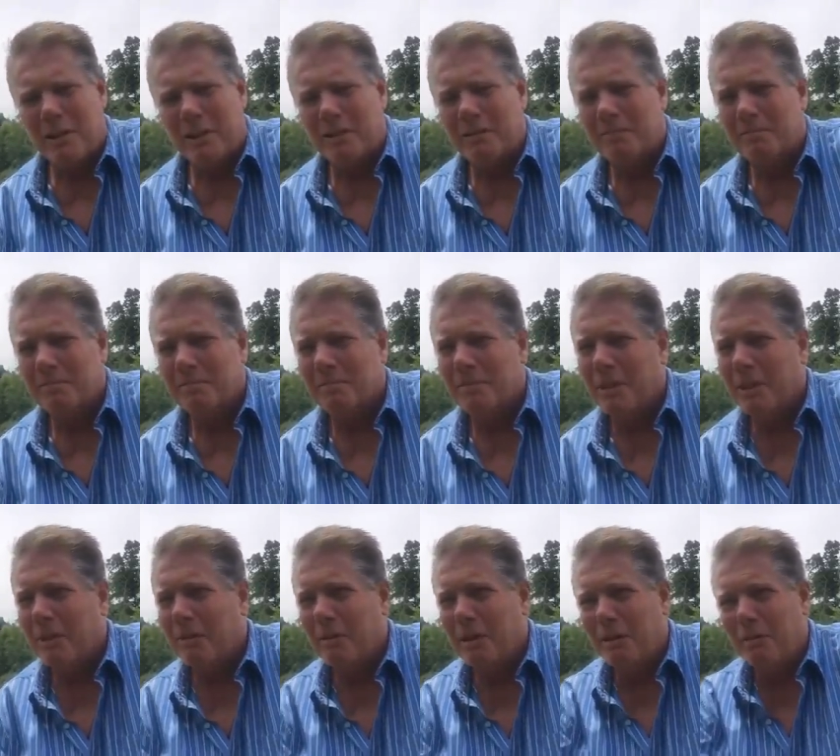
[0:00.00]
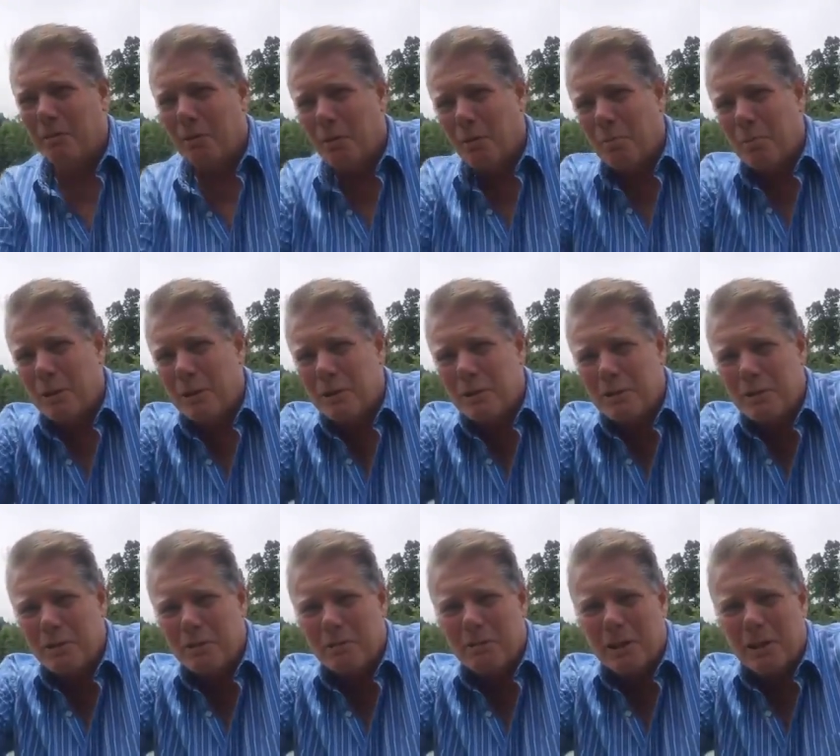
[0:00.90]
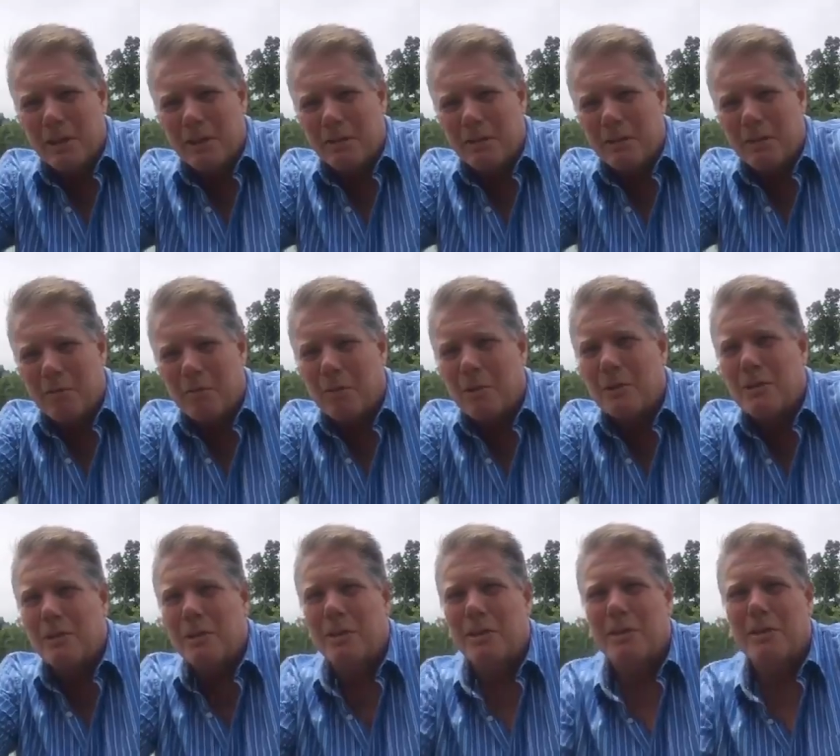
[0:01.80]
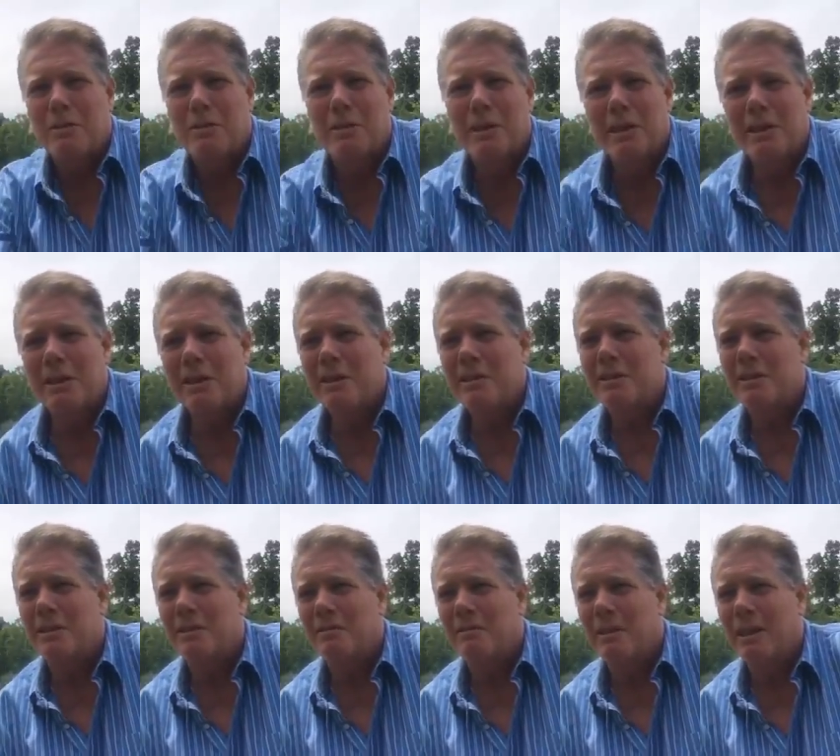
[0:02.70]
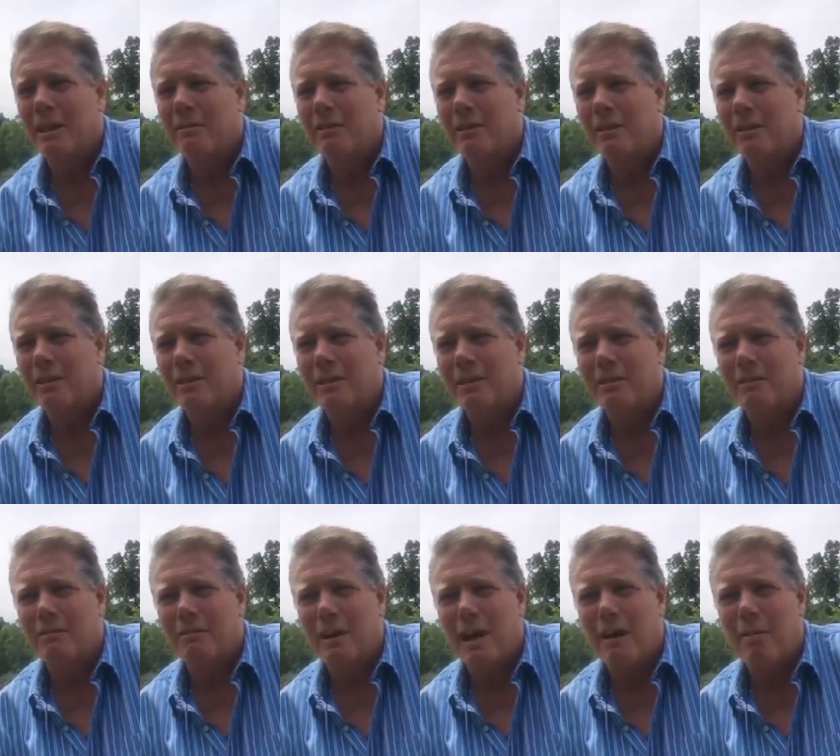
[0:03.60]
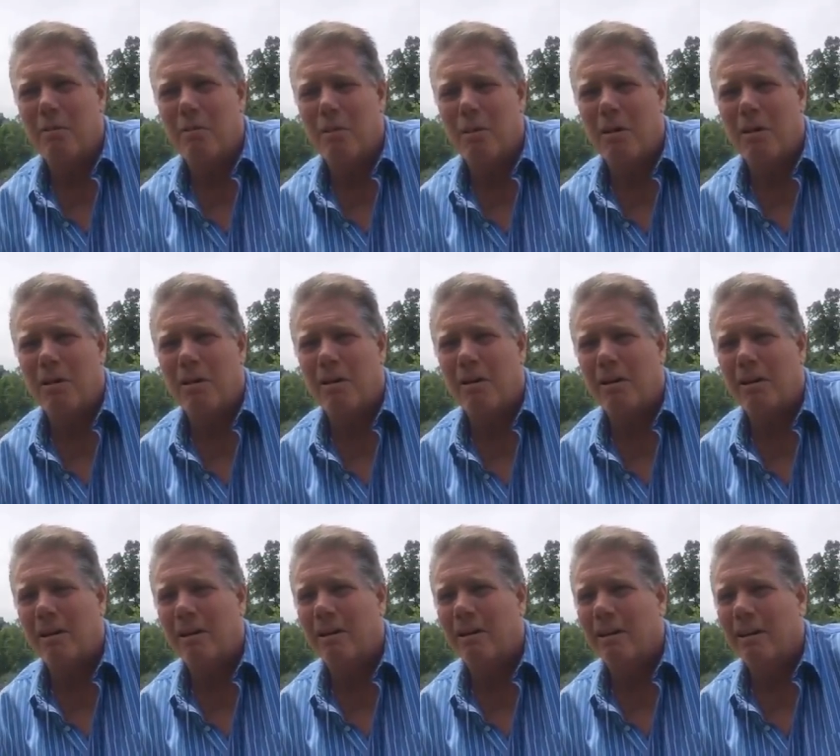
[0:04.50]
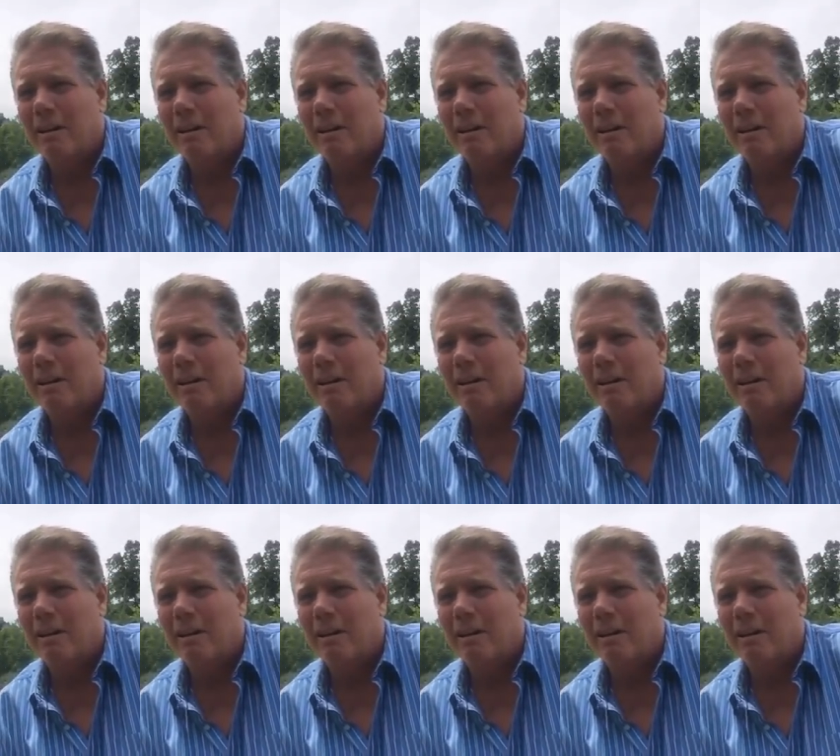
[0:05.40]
And we have rope bridges over here in the woods and the trees, and we have a rock wall and